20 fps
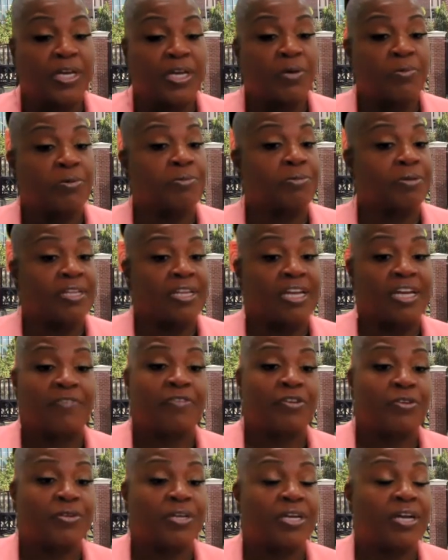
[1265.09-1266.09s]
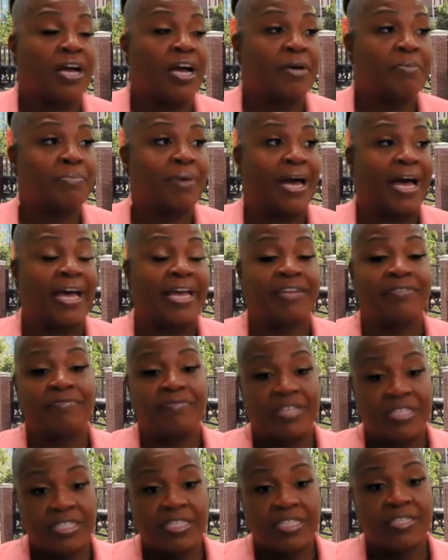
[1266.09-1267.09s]
We would love for you to come by and
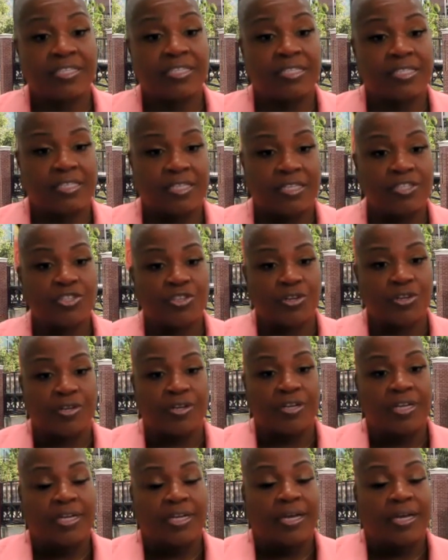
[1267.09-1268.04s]
visit the center